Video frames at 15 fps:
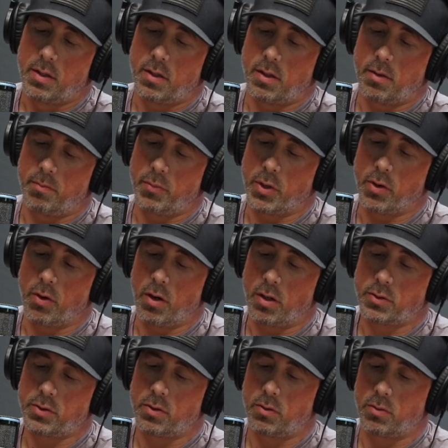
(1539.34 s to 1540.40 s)
but you're
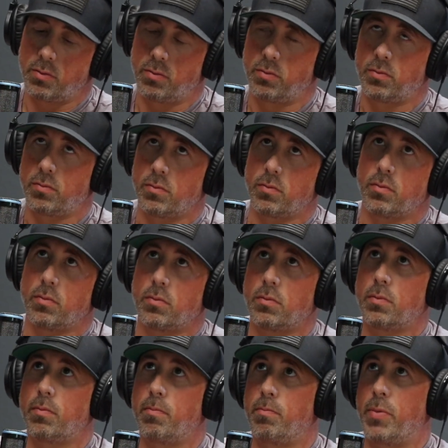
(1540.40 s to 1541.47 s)
also
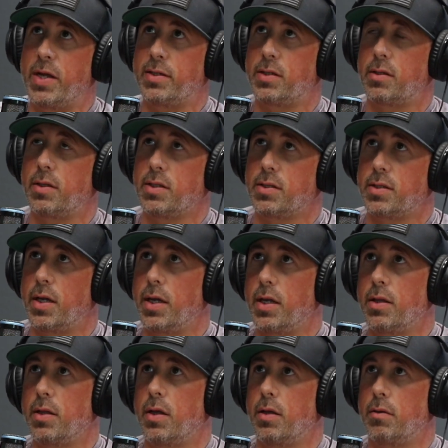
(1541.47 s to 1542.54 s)
basically
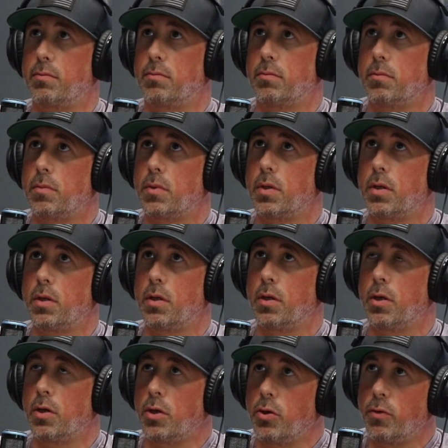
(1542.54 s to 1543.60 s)
stating that
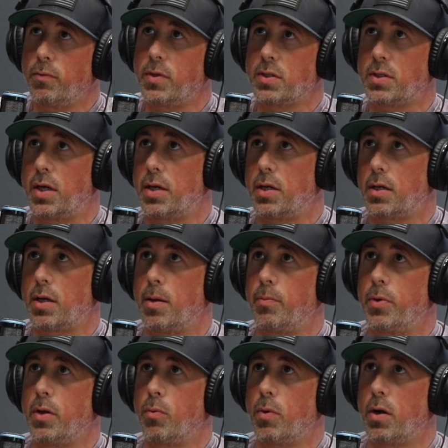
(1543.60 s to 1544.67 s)
you've designed a
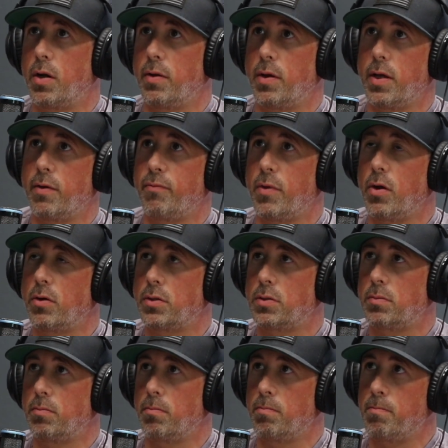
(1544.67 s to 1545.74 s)
company where if
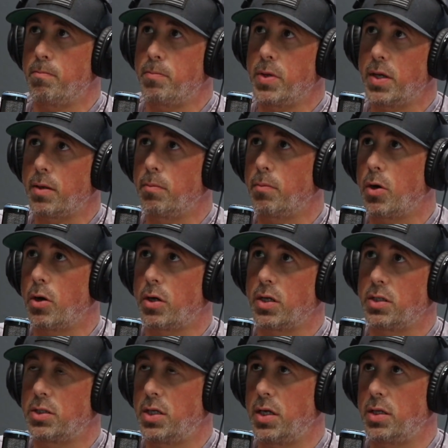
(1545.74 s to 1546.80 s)
there's big
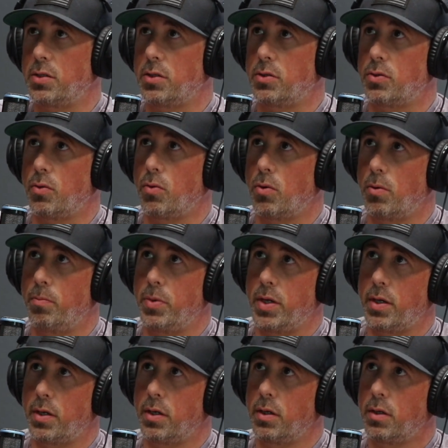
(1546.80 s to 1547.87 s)
market changes or
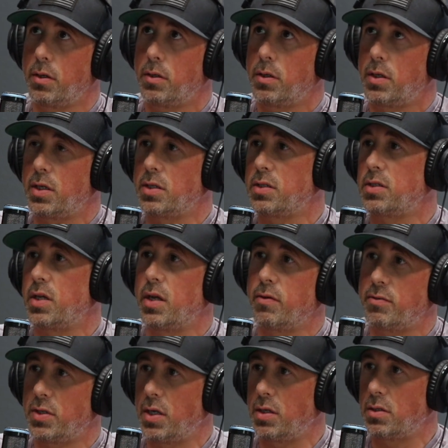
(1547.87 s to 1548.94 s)
big
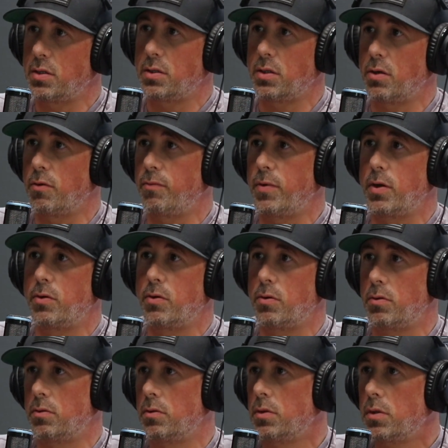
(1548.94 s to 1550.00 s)
incentive changes,
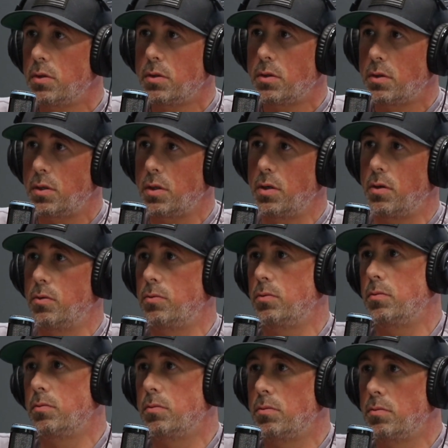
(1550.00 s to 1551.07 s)
federal,
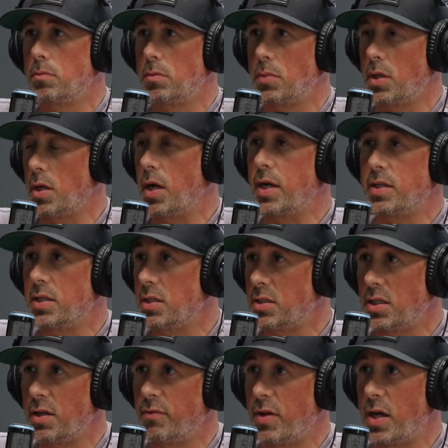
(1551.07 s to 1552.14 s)
the
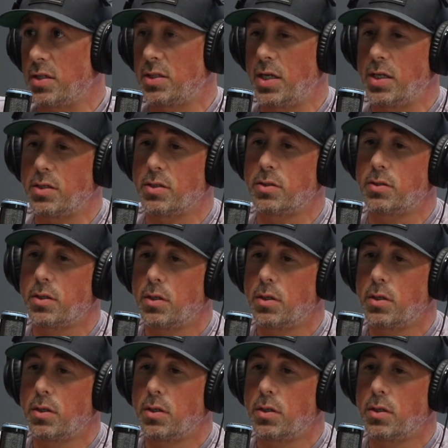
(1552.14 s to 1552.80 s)
ITC, if that changes,